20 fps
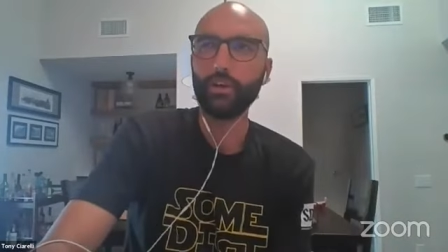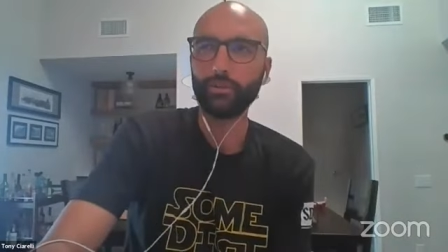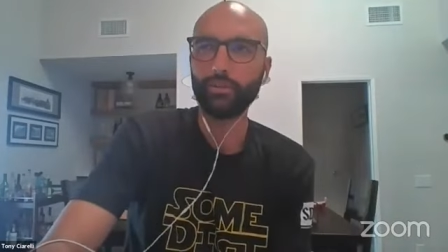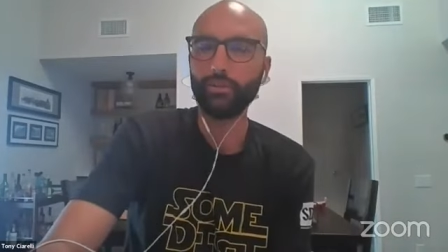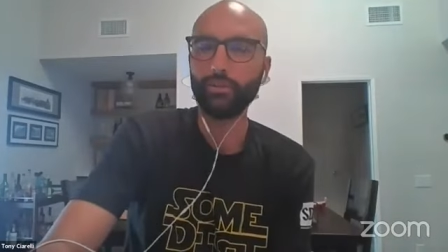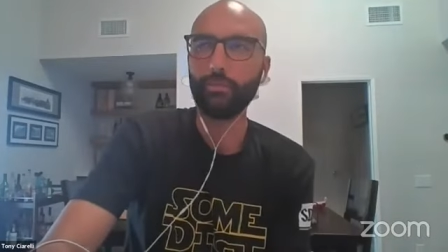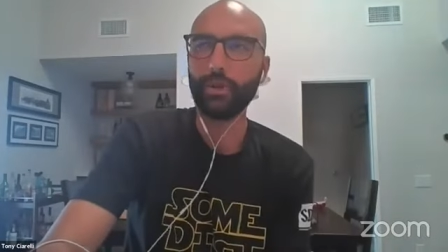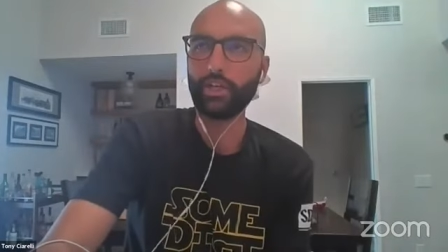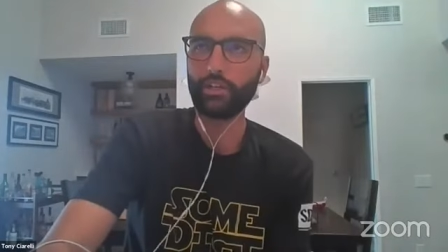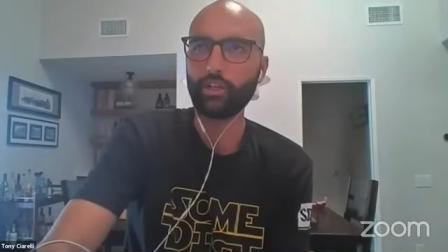
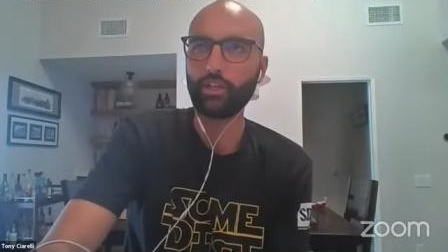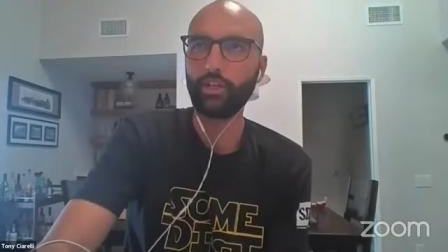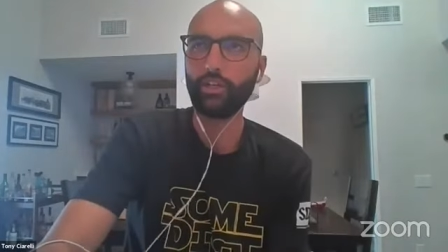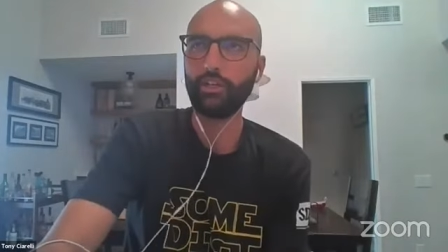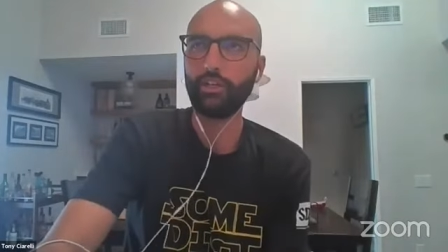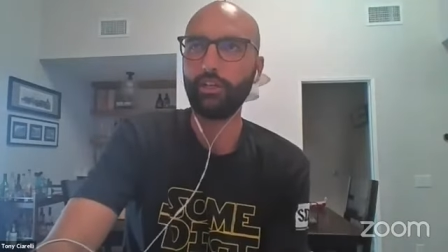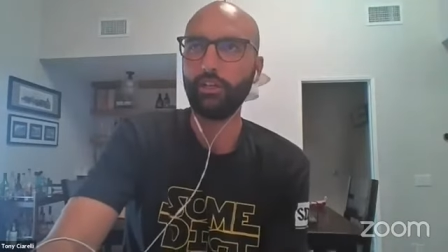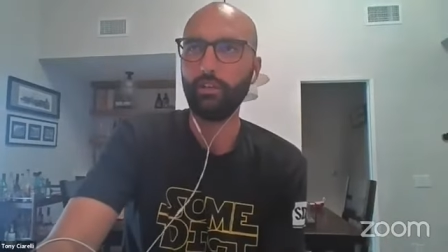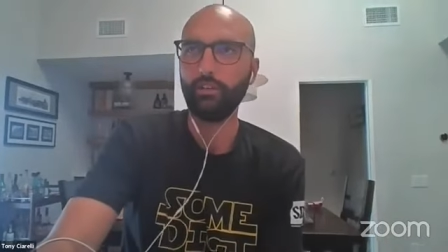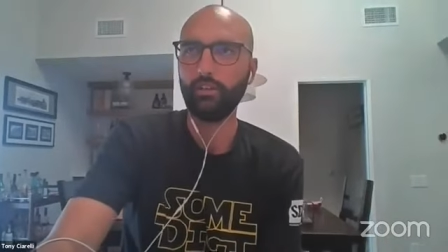you
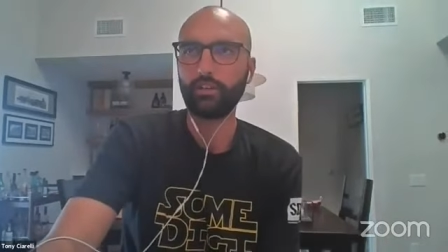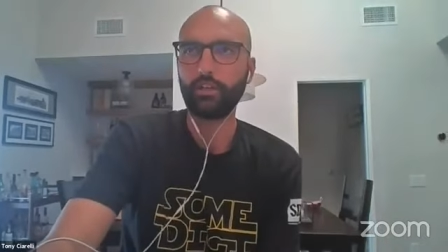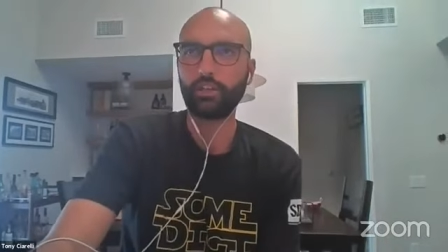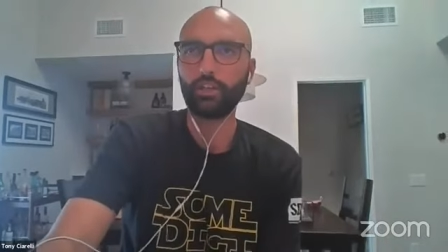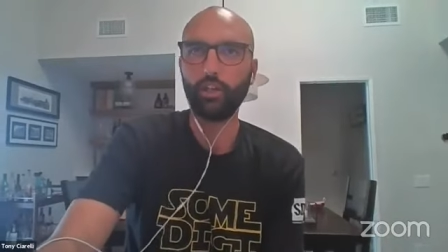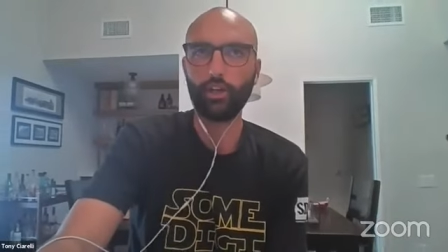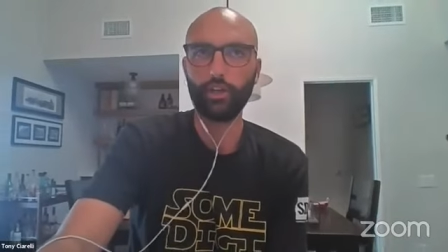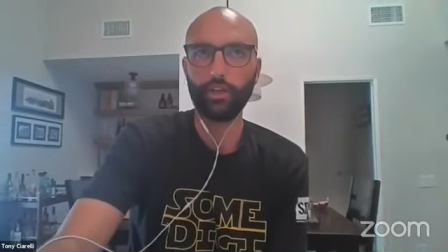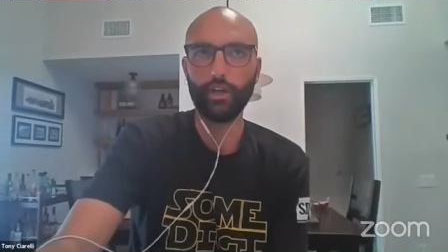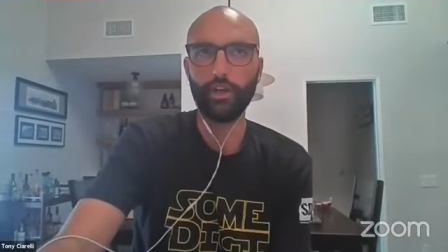mentioned
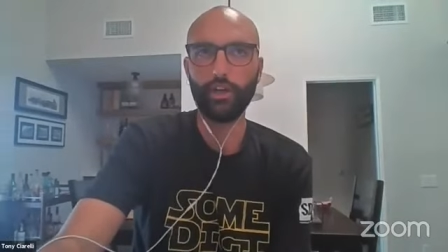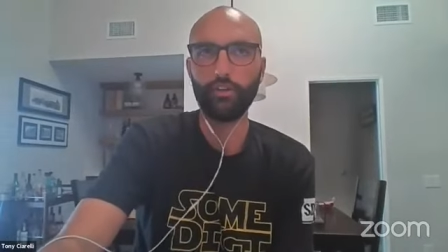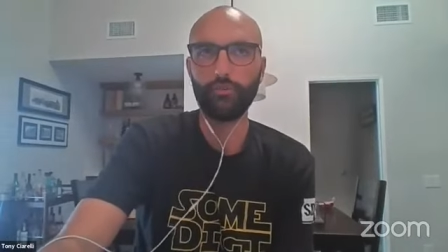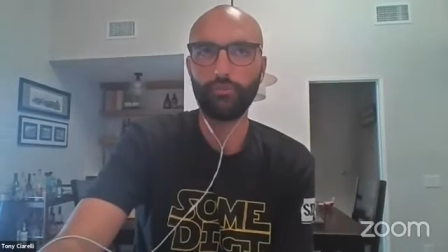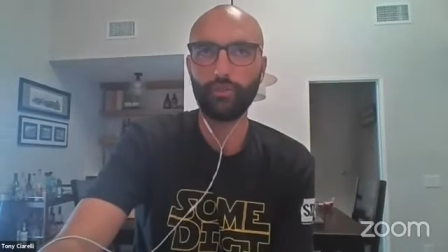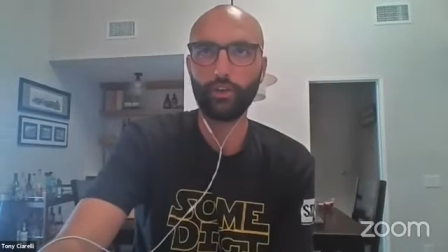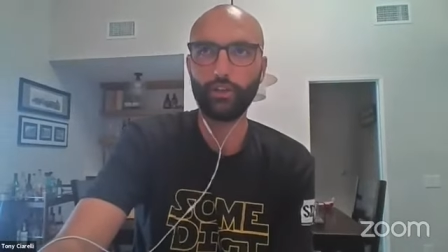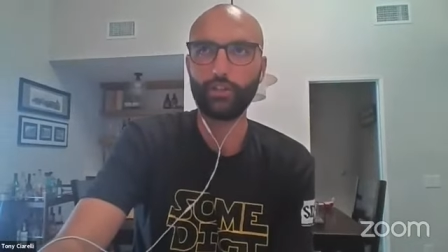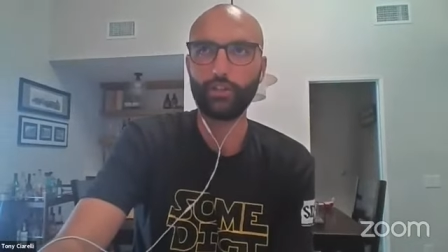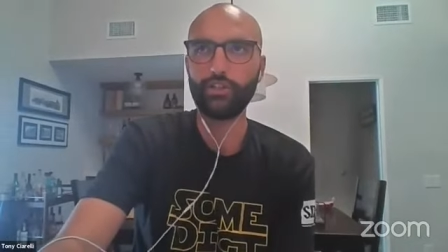Klarna
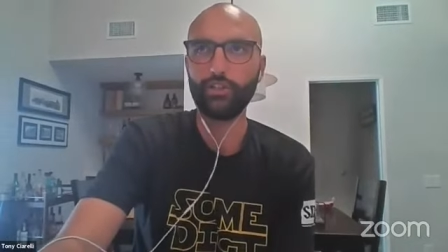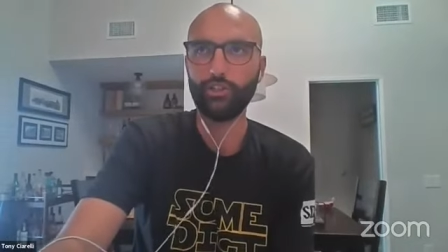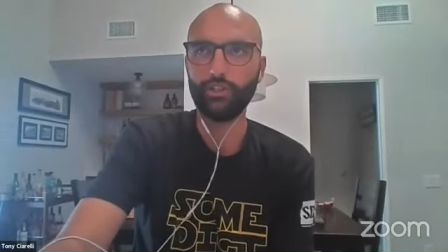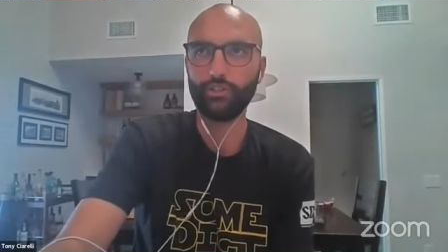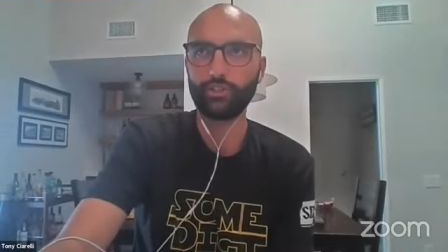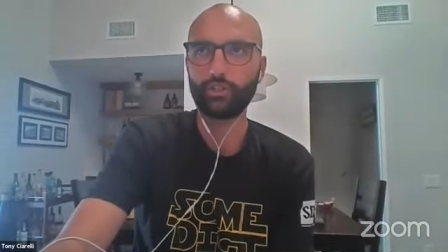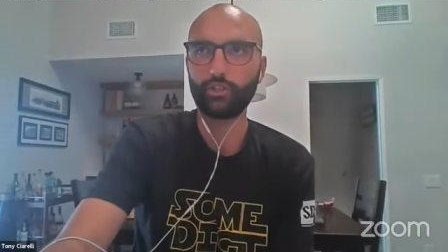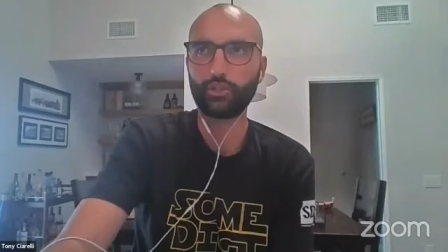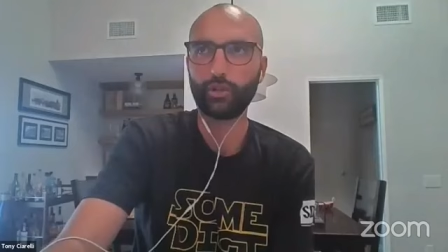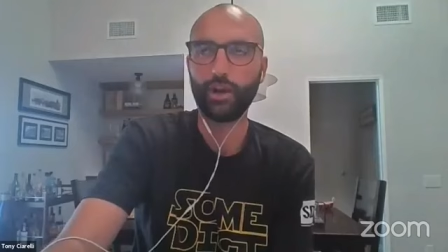
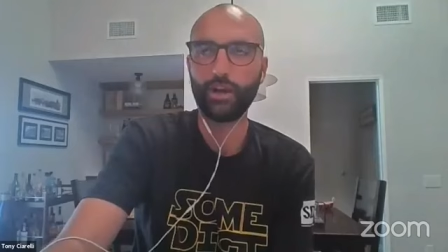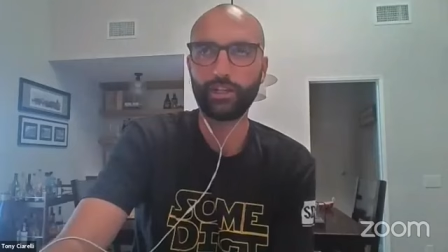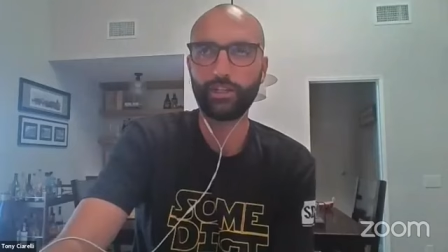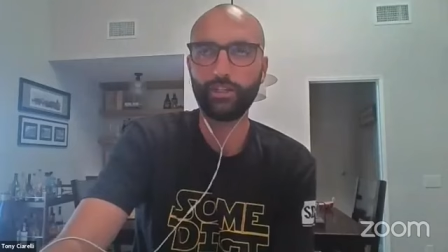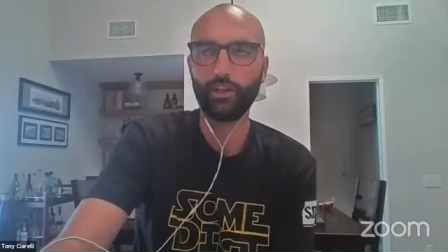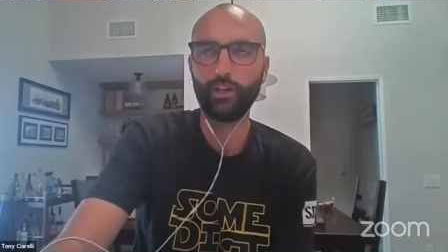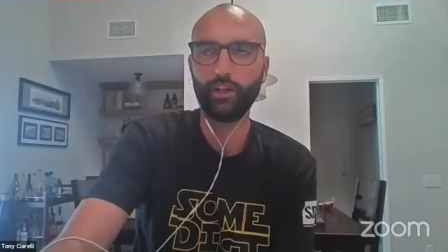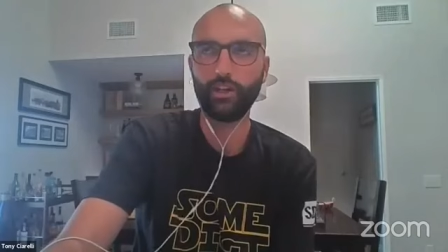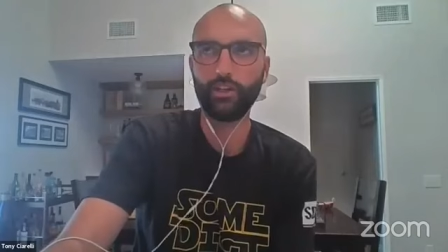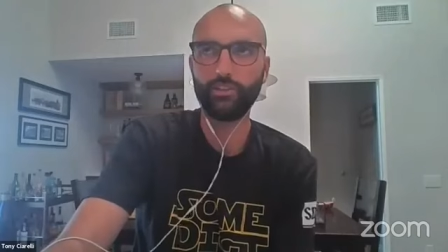versus credit
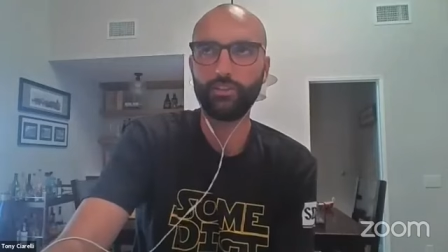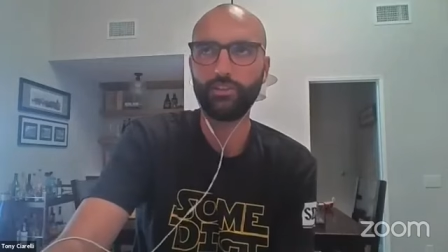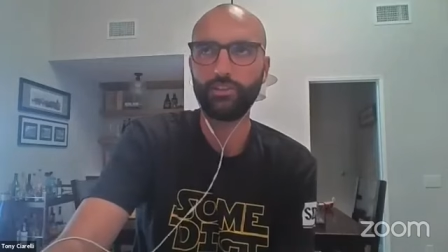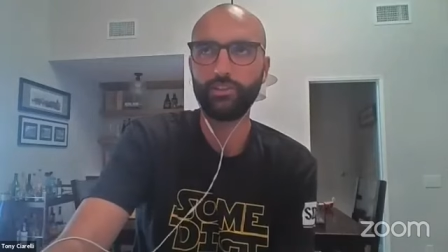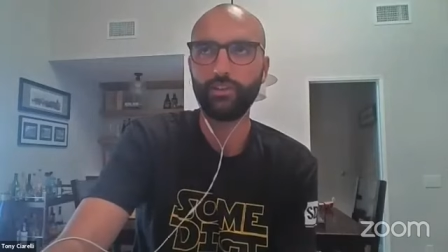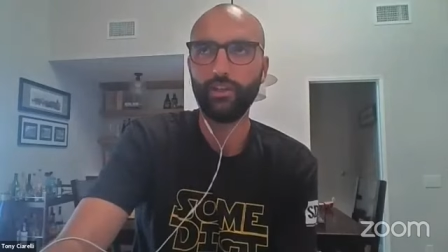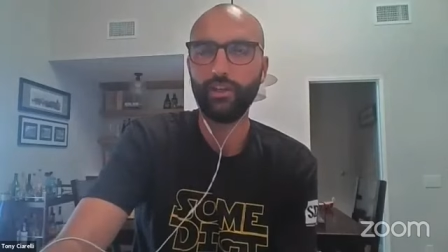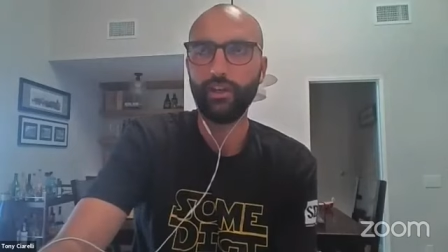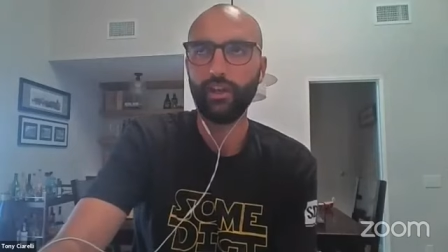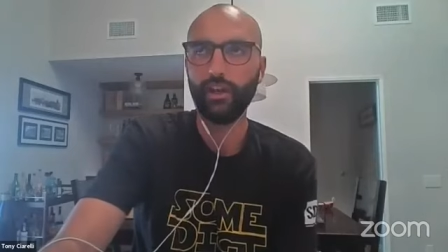cards.